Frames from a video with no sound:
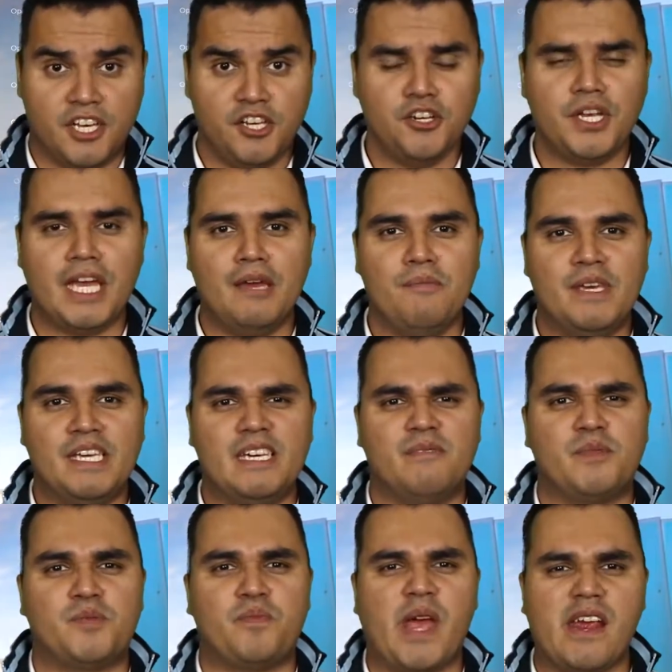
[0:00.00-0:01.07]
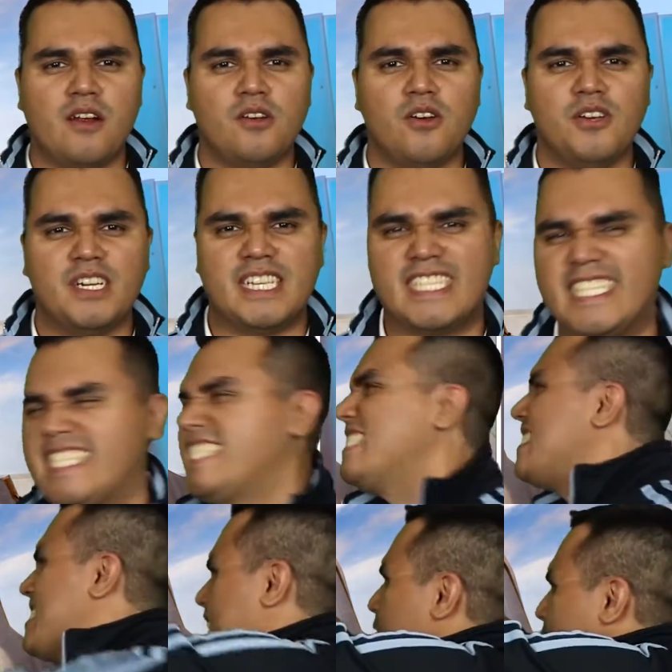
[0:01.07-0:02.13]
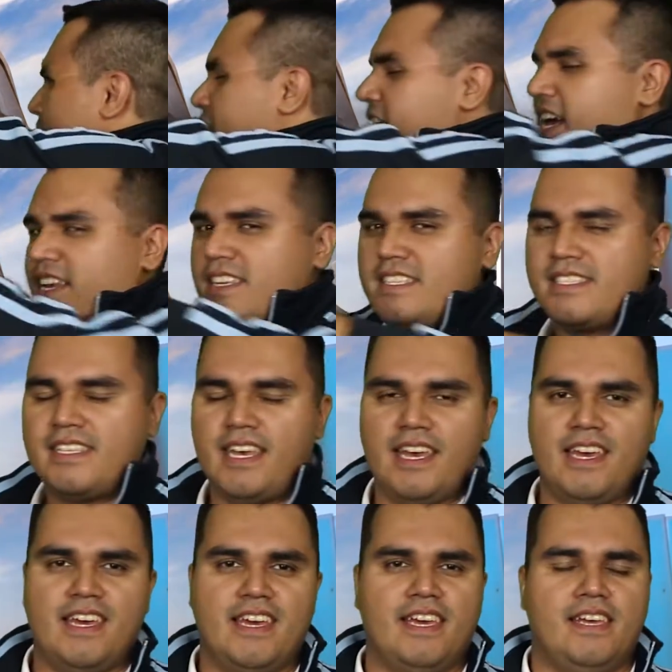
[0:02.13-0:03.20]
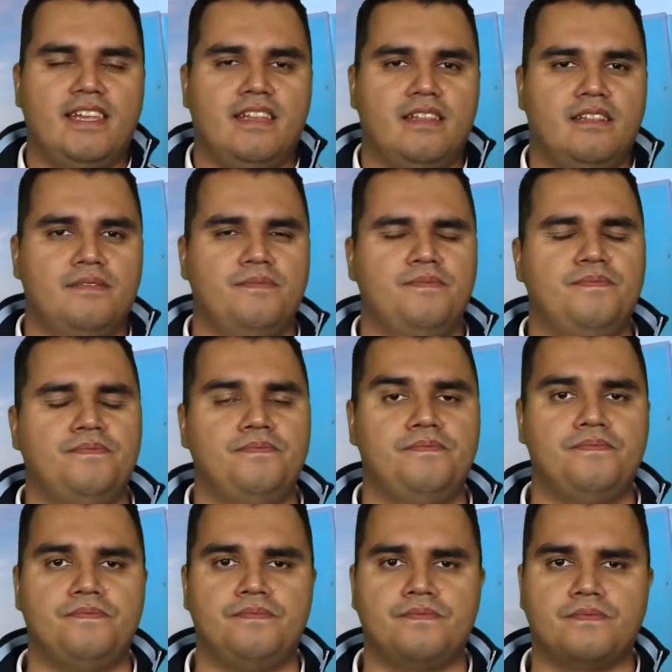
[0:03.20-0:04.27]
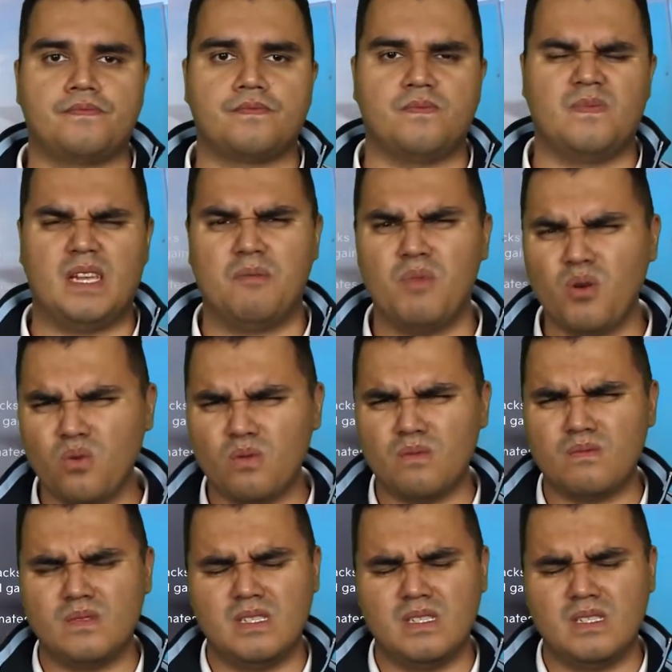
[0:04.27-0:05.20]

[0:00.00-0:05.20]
Gear Gaming gives Paragon a 7 out of 10. Oh.